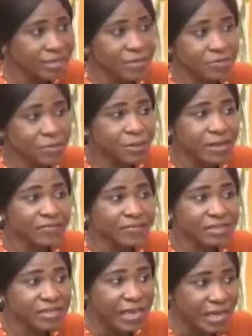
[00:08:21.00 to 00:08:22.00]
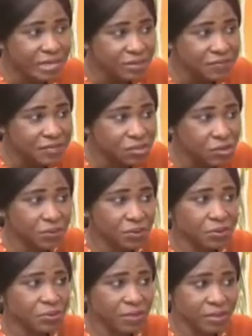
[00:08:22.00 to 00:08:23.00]
I think people are even tired of the
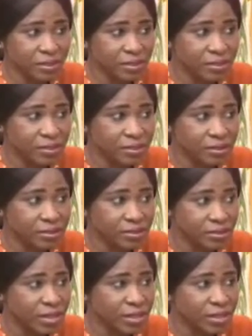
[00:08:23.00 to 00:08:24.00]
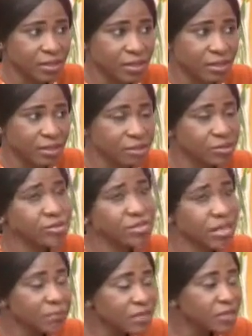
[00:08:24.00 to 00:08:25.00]
topic already. You get it? So
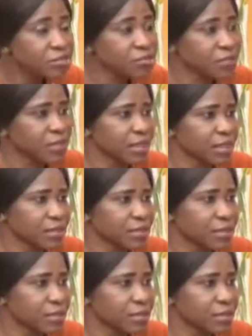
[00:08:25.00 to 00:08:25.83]
something should be done.